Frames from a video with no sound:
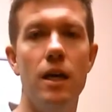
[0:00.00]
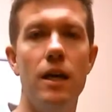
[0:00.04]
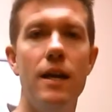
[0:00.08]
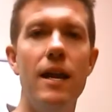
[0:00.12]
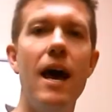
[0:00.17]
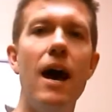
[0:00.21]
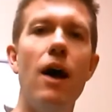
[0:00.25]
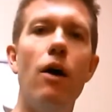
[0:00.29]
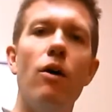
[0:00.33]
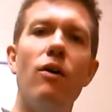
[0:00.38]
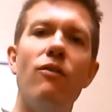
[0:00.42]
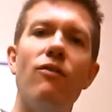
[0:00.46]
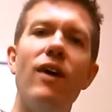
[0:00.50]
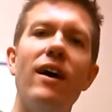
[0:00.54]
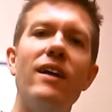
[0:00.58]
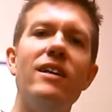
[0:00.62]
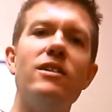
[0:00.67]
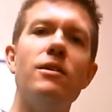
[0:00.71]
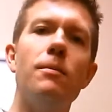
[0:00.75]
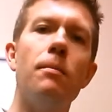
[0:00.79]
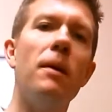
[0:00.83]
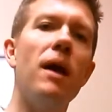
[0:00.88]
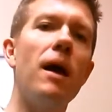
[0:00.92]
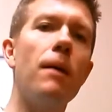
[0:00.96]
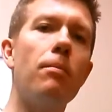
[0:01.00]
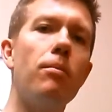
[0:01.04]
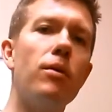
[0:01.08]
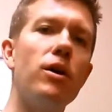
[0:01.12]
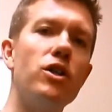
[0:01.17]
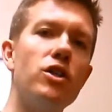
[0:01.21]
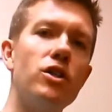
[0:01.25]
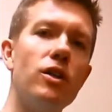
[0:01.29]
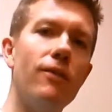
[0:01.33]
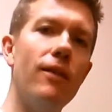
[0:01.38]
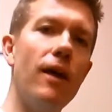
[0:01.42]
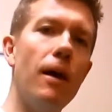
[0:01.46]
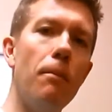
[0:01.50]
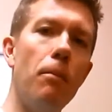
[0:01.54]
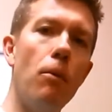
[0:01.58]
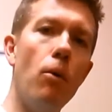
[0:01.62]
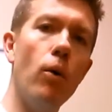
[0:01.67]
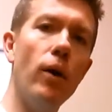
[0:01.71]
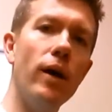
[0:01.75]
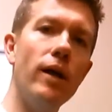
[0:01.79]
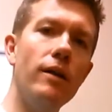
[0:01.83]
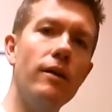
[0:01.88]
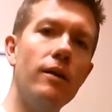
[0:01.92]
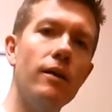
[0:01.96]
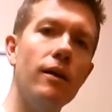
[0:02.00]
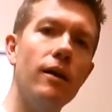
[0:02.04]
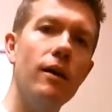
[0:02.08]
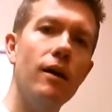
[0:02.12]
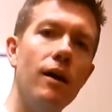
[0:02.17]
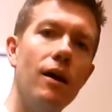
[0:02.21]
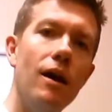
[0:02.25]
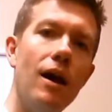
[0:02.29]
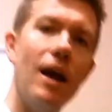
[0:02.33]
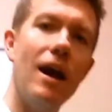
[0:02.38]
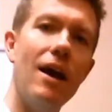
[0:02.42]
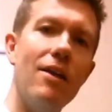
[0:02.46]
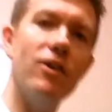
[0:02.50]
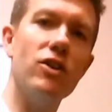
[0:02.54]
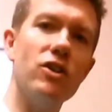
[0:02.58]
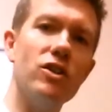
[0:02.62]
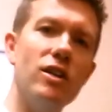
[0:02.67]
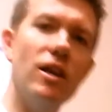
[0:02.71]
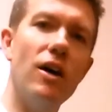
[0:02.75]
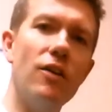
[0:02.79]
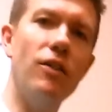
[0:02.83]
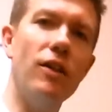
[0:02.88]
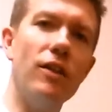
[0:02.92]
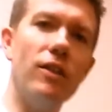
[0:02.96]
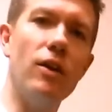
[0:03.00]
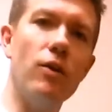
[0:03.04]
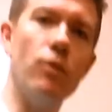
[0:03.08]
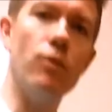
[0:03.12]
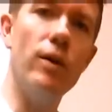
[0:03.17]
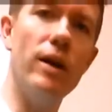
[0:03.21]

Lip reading: Now, if I just apply pressure on that point and there's nothing that